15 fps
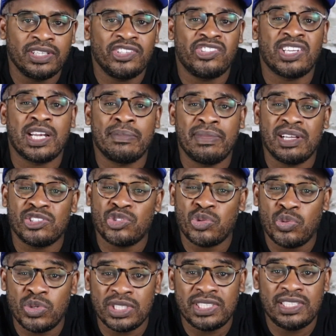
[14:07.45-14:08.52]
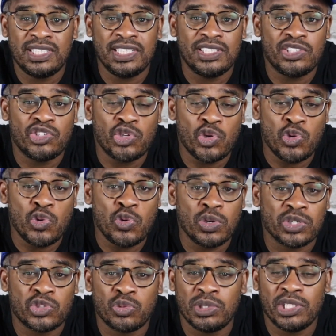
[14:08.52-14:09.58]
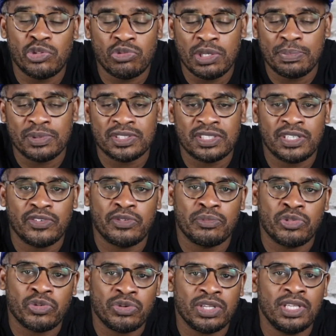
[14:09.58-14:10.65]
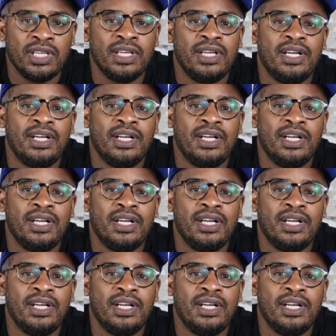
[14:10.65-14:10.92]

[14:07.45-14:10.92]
He shot about 22 or 23% from three,